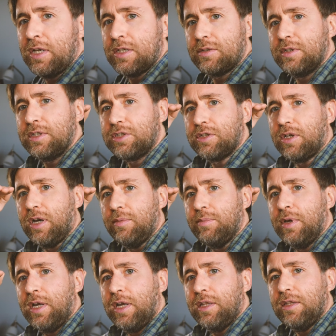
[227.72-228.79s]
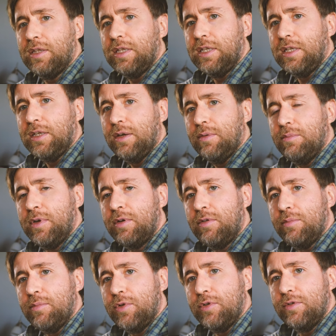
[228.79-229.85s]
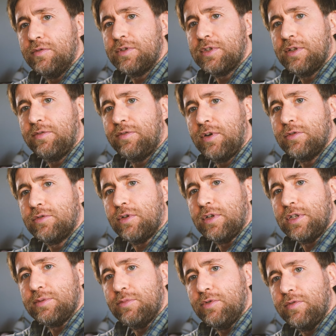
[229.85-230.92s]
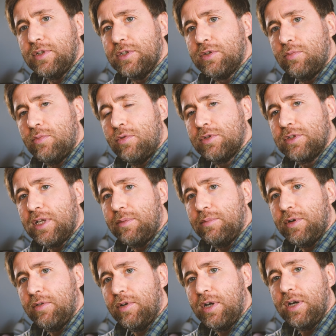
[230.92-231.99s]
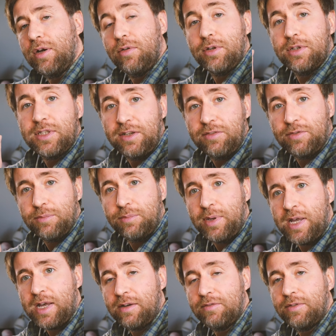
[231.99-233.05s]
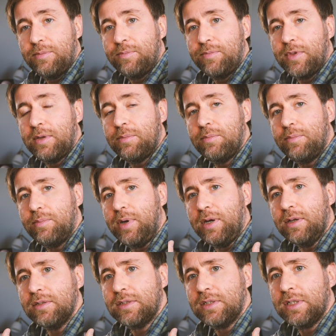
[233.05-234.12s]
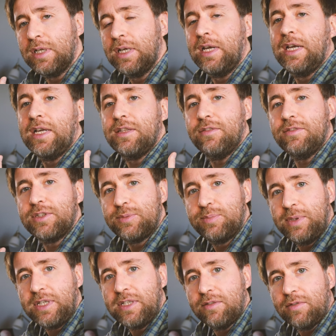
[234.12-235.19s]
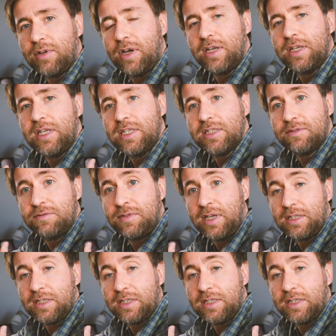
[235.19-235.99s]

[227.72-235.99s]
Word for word: So each time the mirror moves, the photon is moving towards that mirror on a different path but the speed of light is fixed.